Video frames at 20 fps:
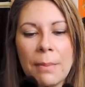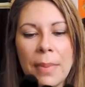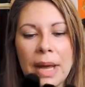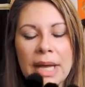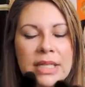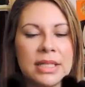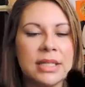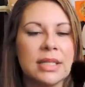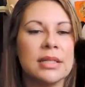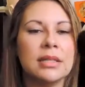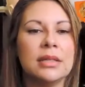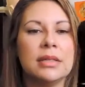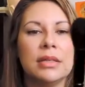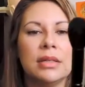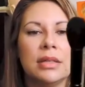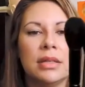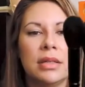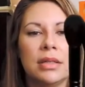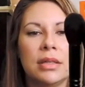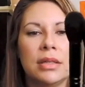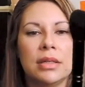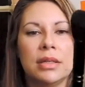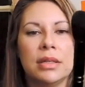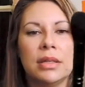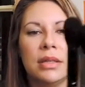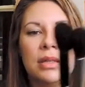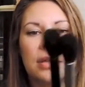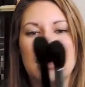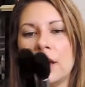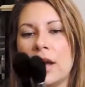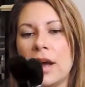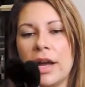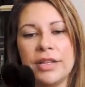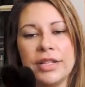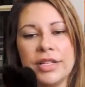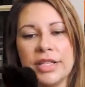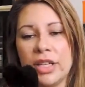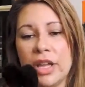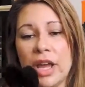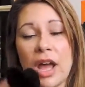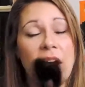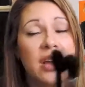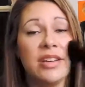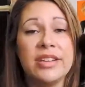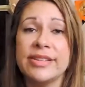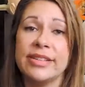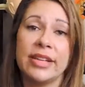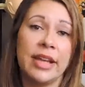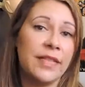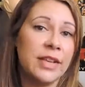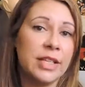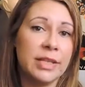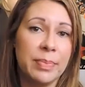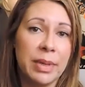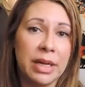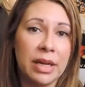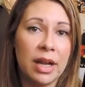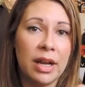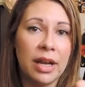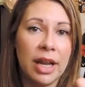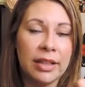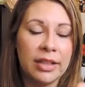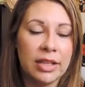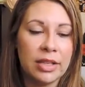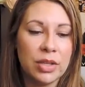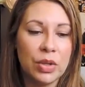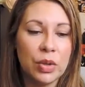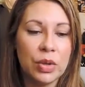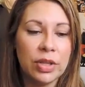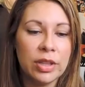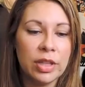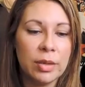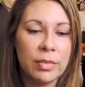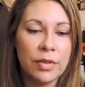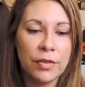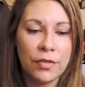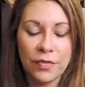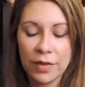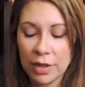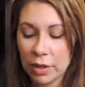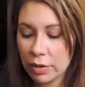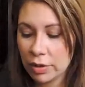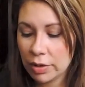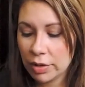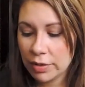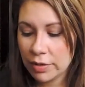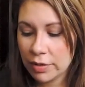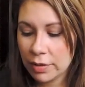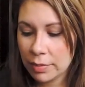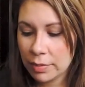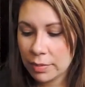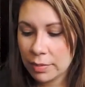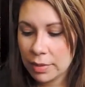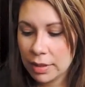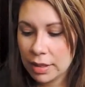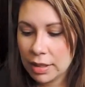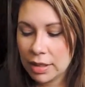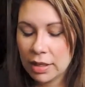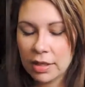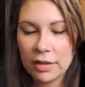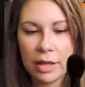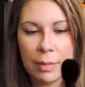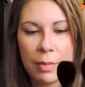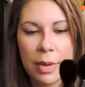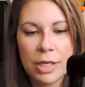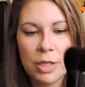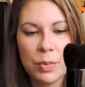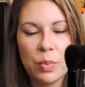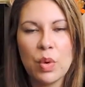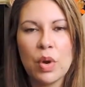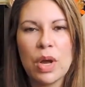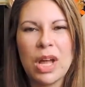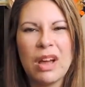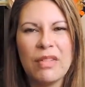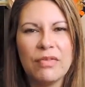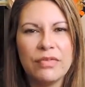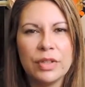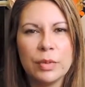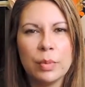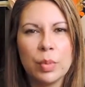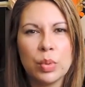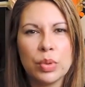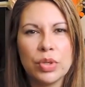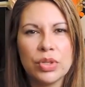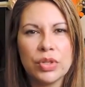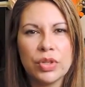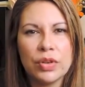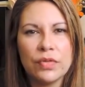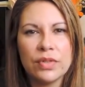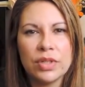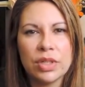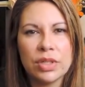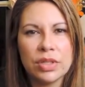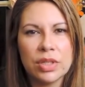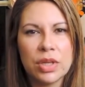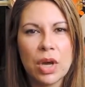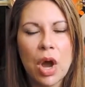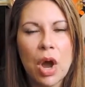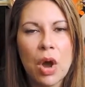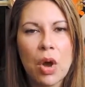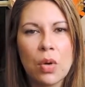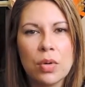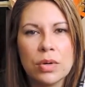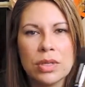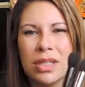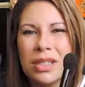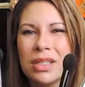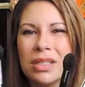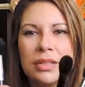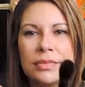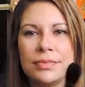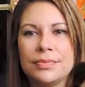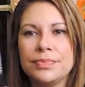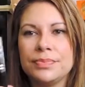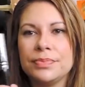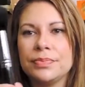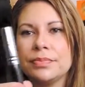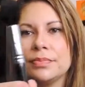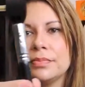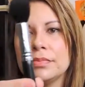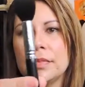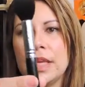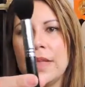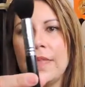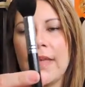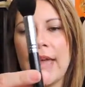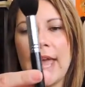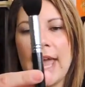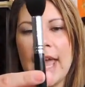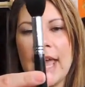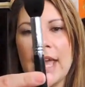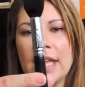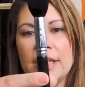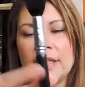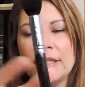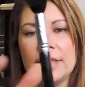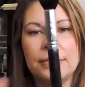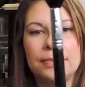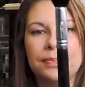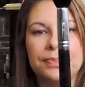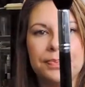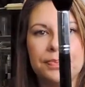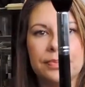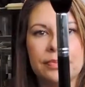But I just like these better. I like the look of them, the feel of them. They're much more comfortable sort of to hold in the hand.